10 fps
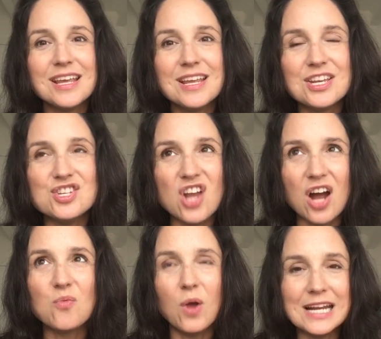
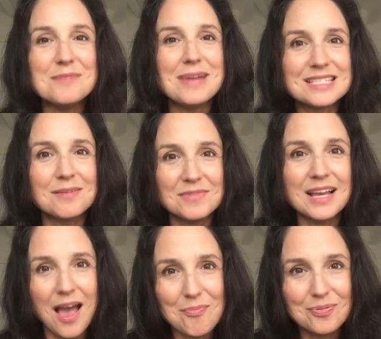not wanting to mess something
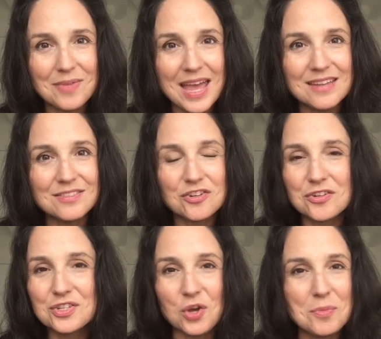up. And
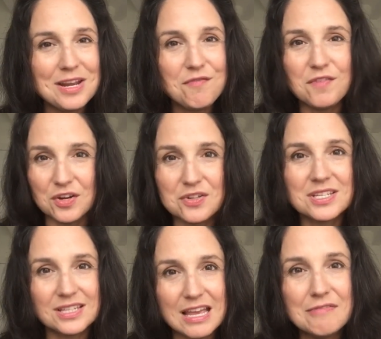there's so many fears
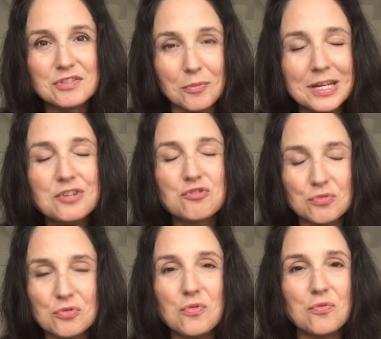in life, so many
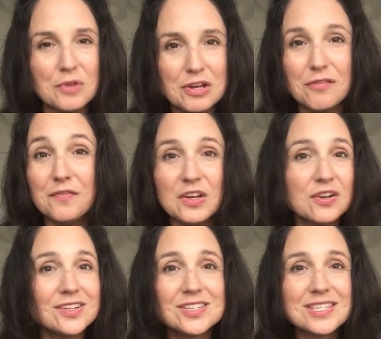true, real
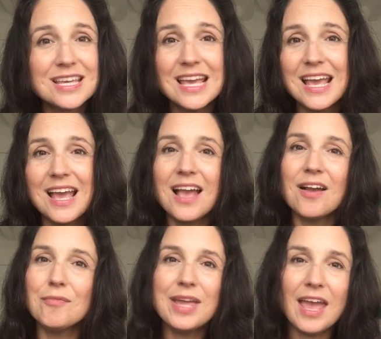fears.
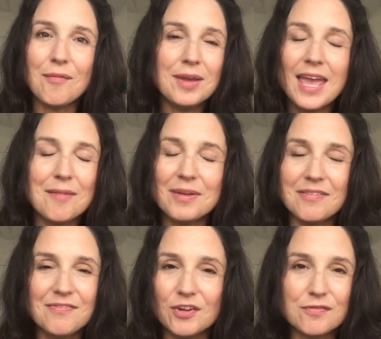we can't be
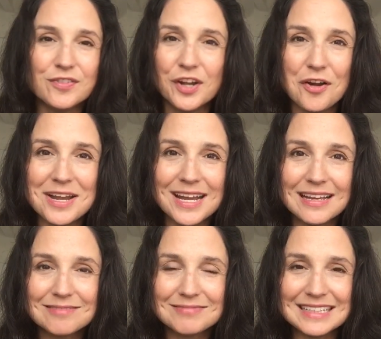fearful in our
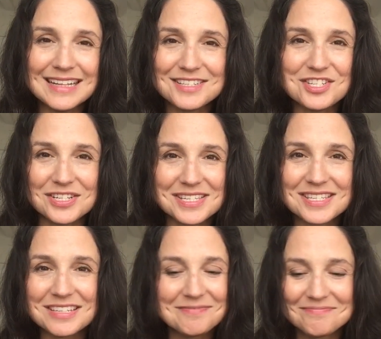knitting. Like that's
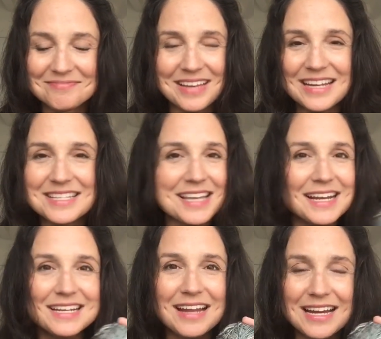just, I
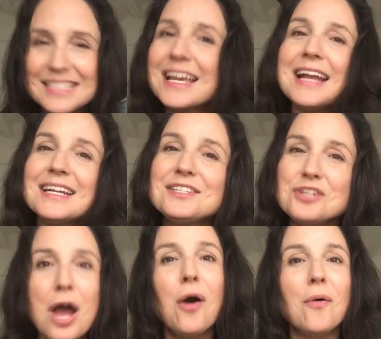decided,
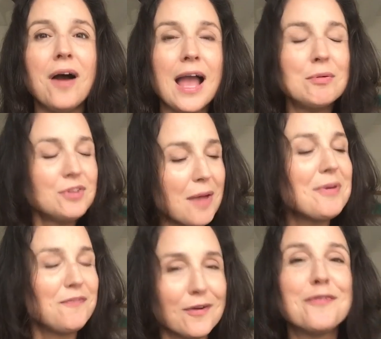no, I will not be
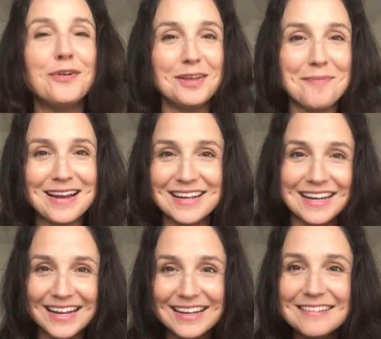fearful in my
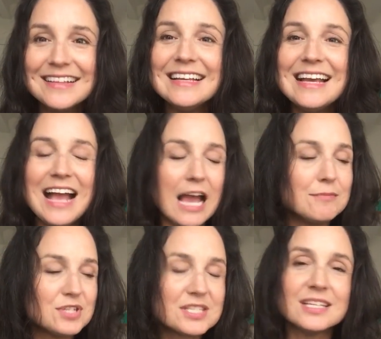knitting. I'm
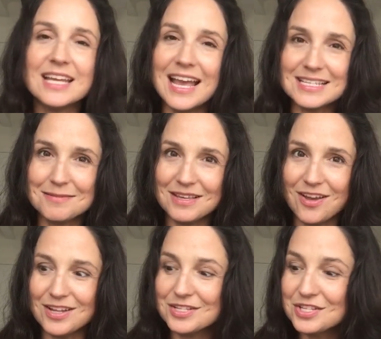just going to cast something
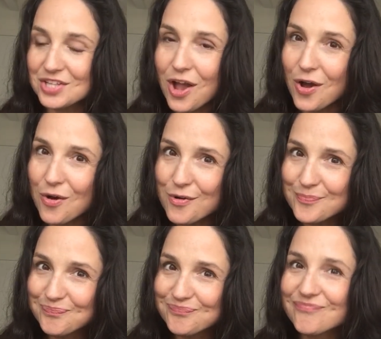on. So
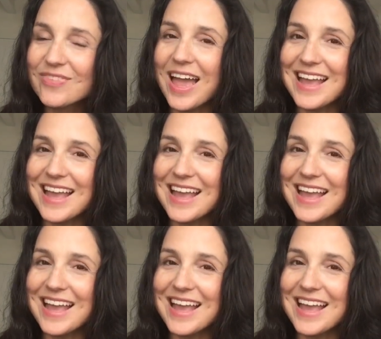I